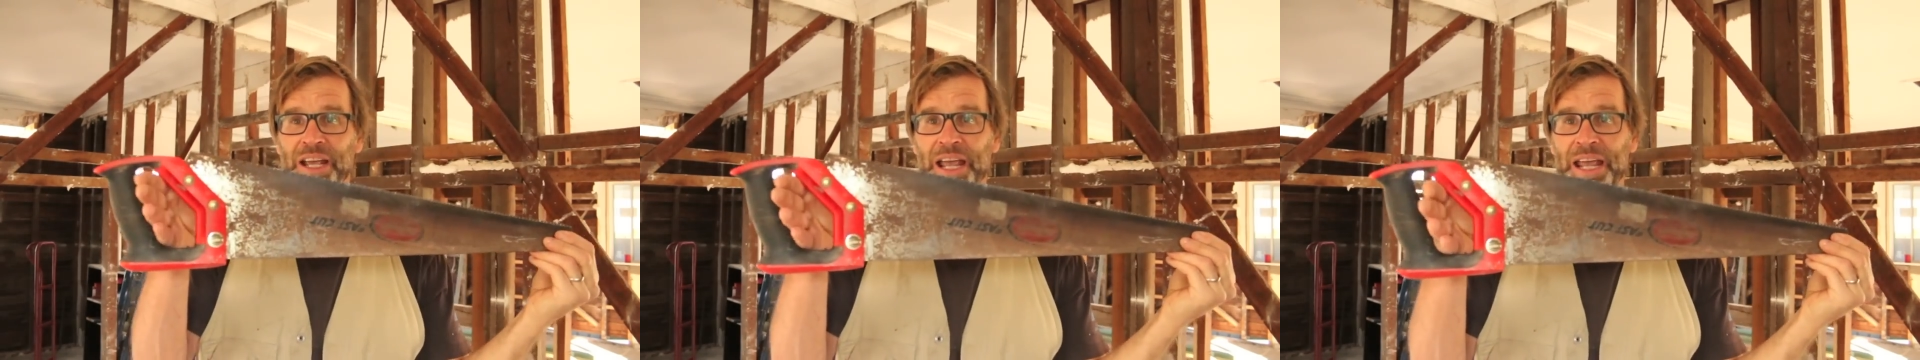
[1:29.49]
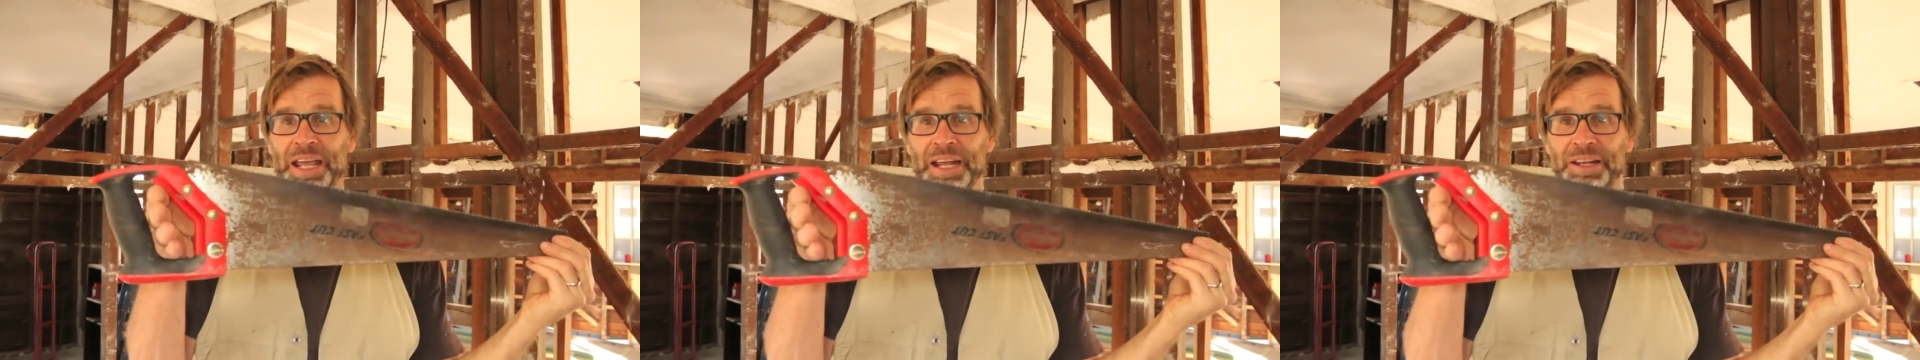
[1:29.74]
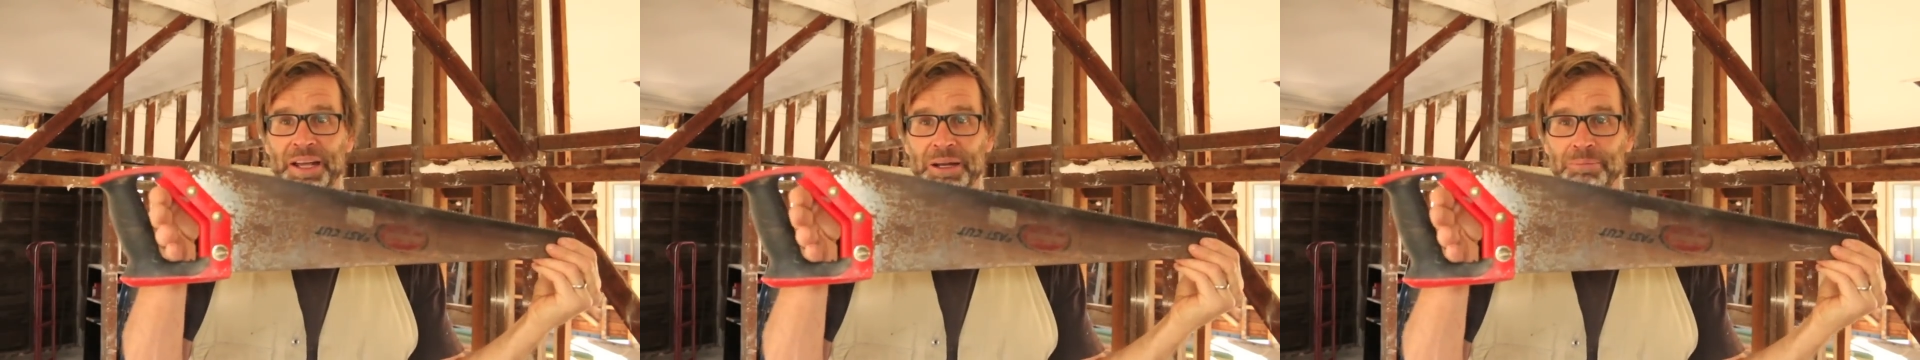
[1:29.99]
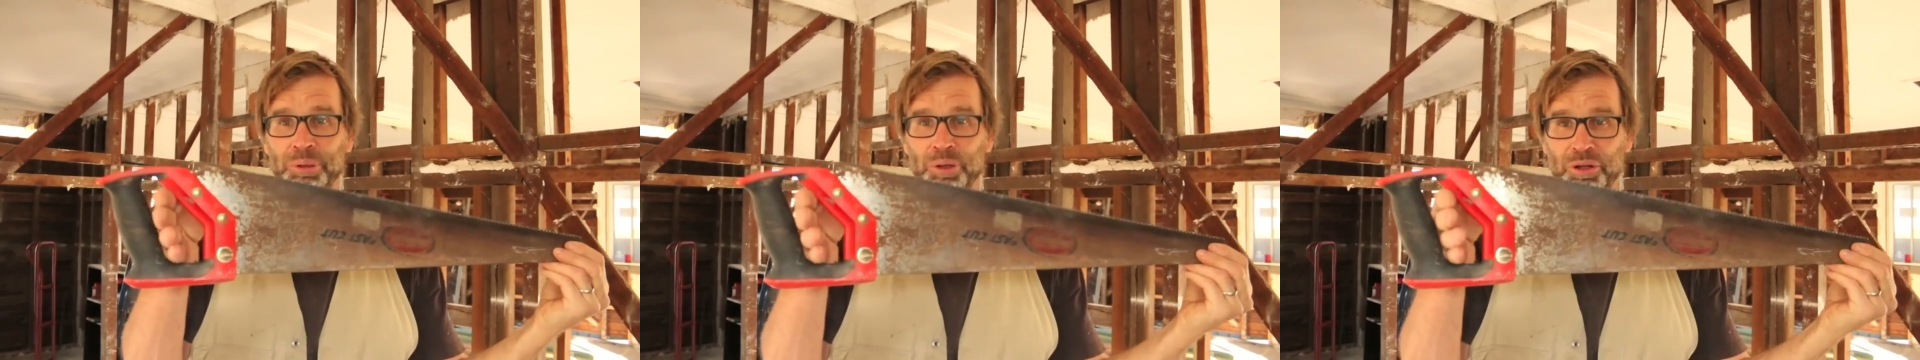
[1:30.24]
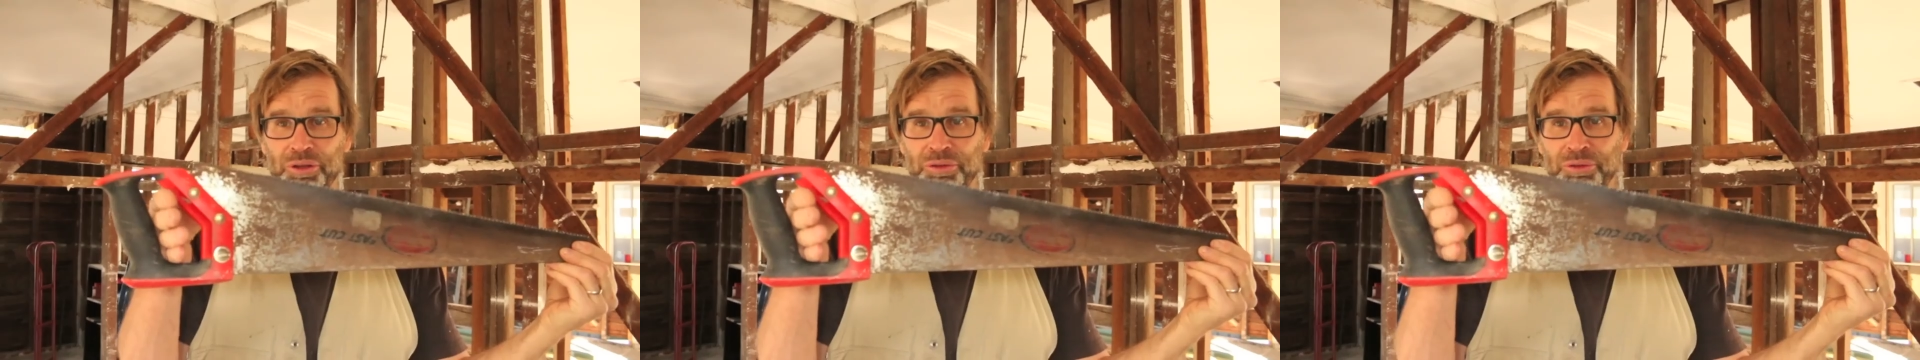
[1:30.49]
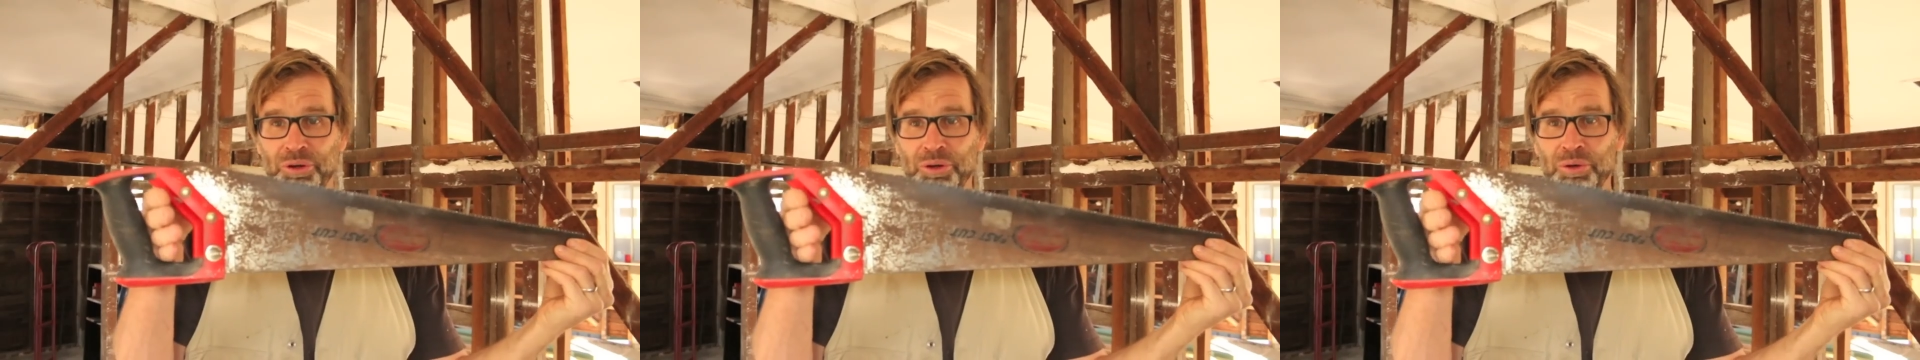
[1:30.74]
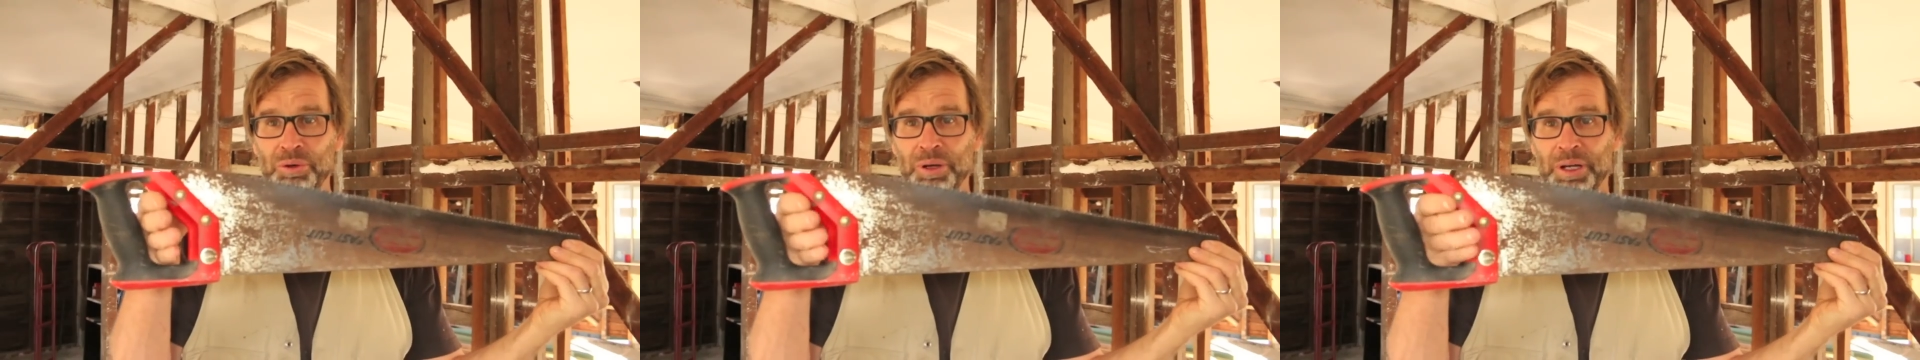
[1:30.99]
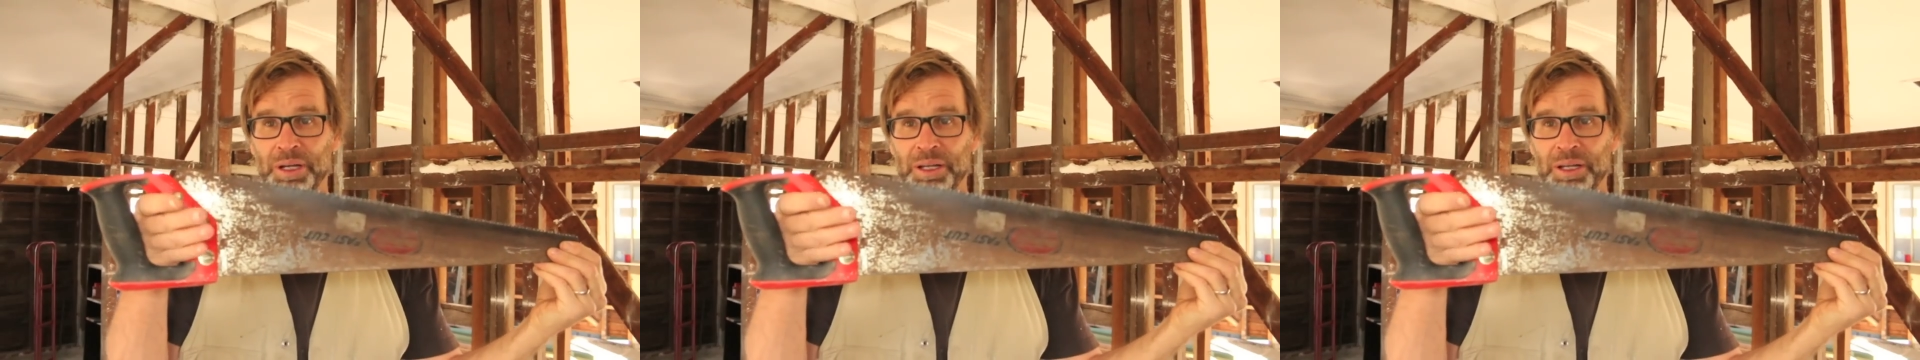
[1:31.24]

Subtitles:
your hand and put it through